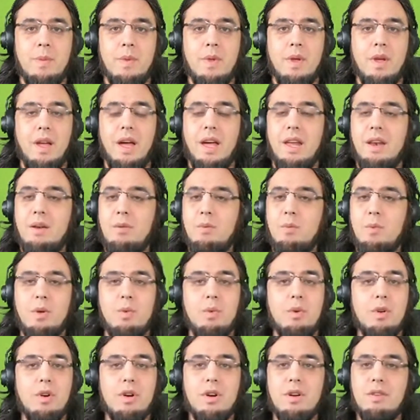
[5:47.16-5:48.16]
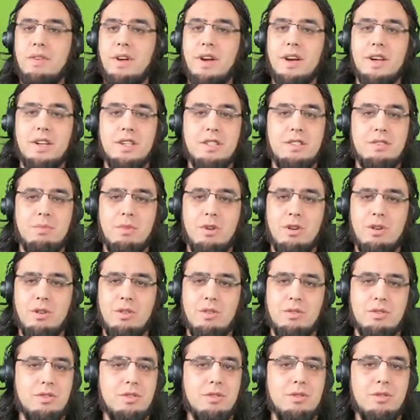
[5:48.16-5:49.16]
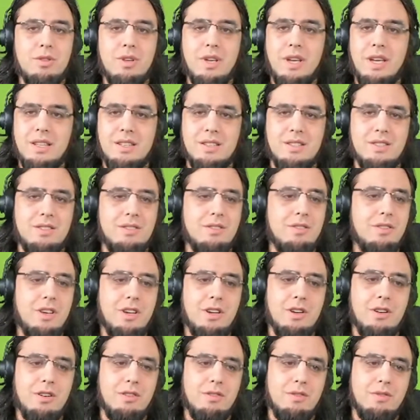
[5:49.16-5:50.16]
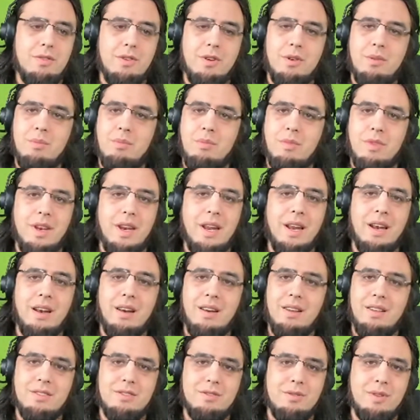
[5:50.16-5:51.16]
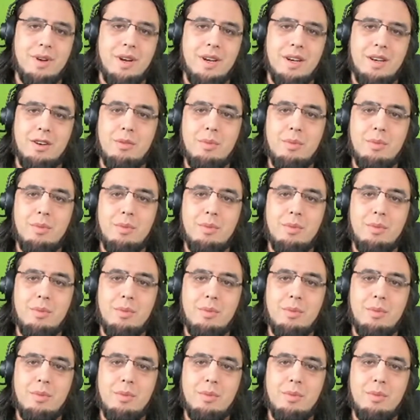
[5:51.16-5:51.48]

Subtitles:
And we were a very small two-kid studio from the Netherlands, right?